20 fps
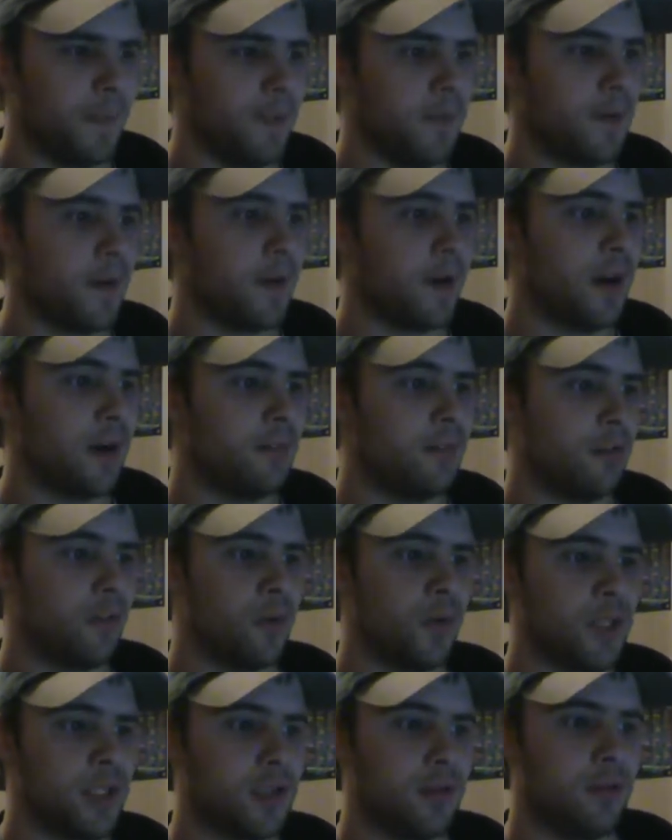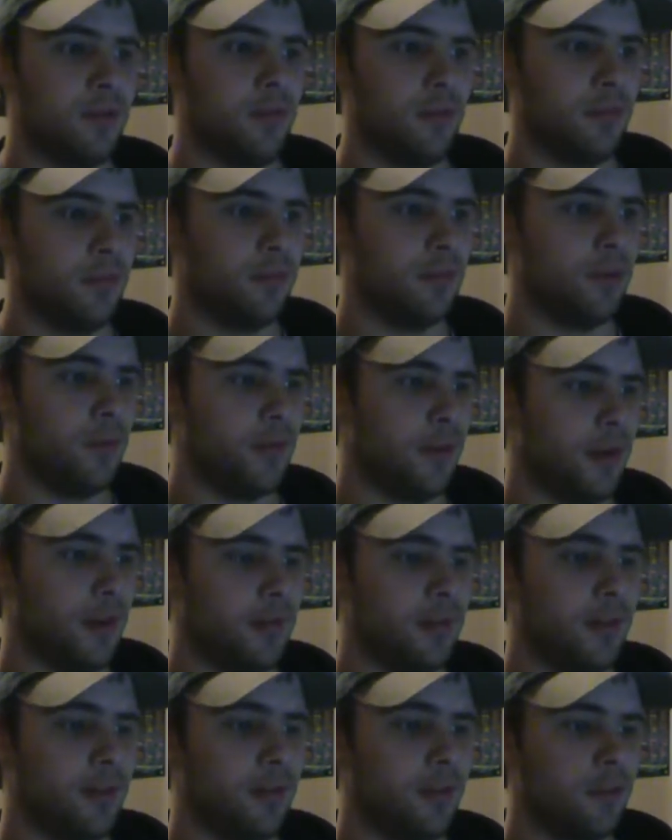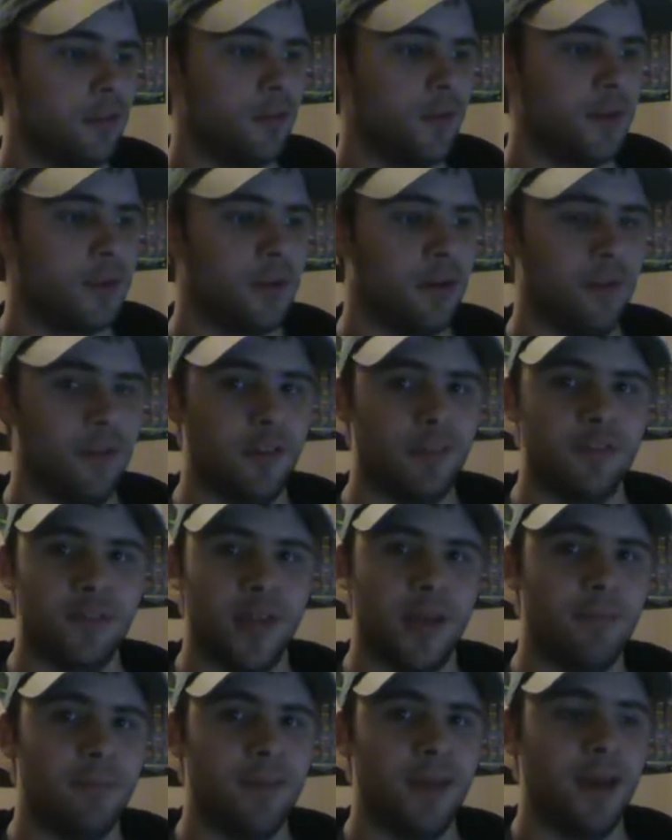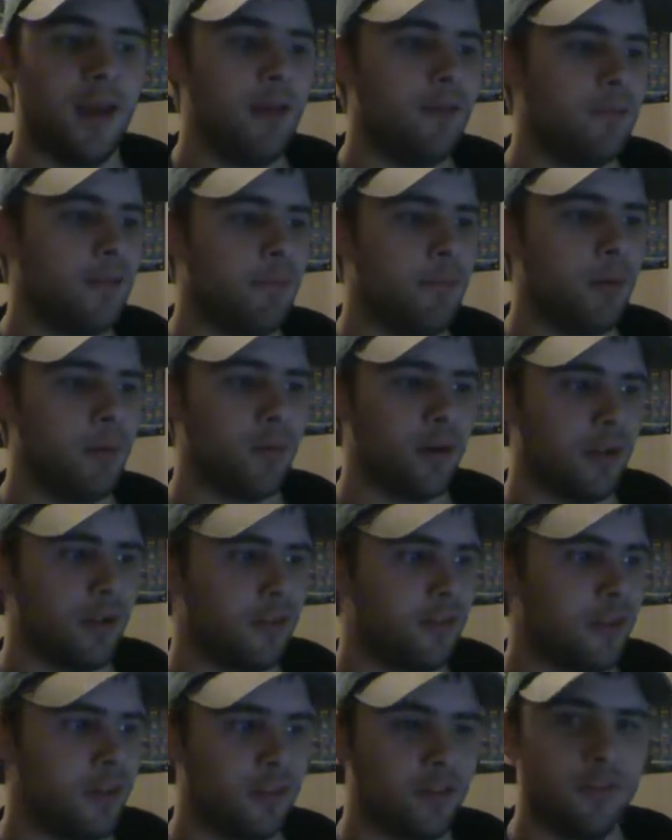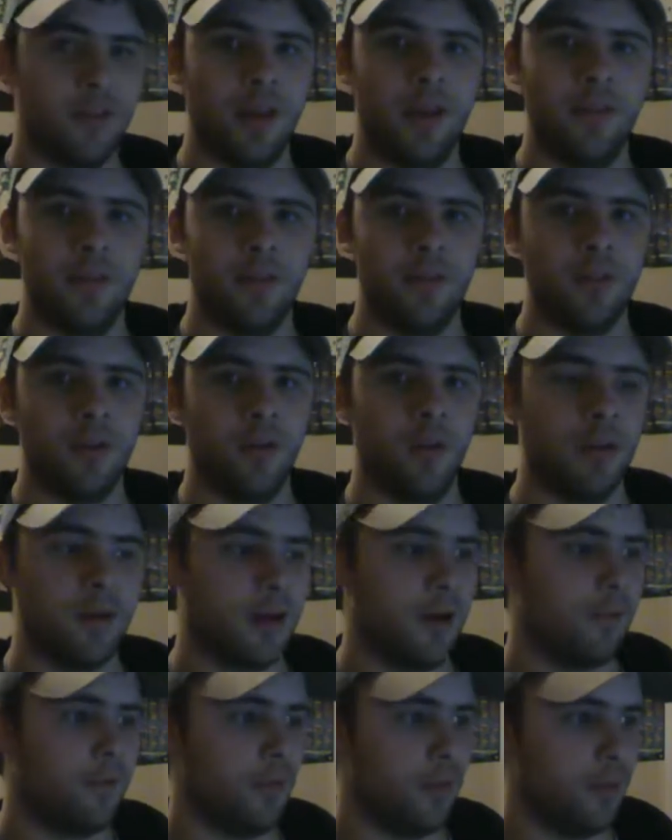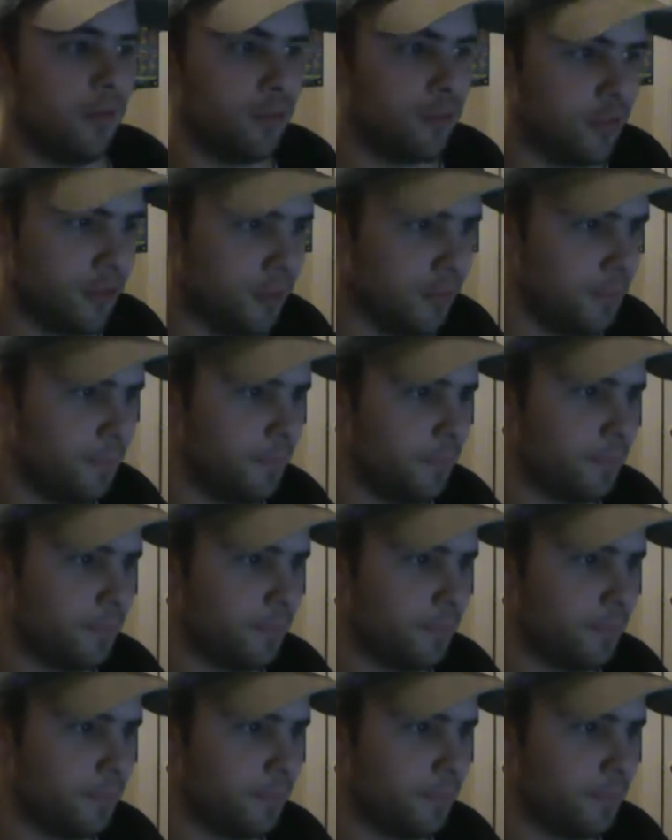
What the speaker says: They're headed to Switch to the Nintendo Switch on the same day, February 16th, so look out for those two.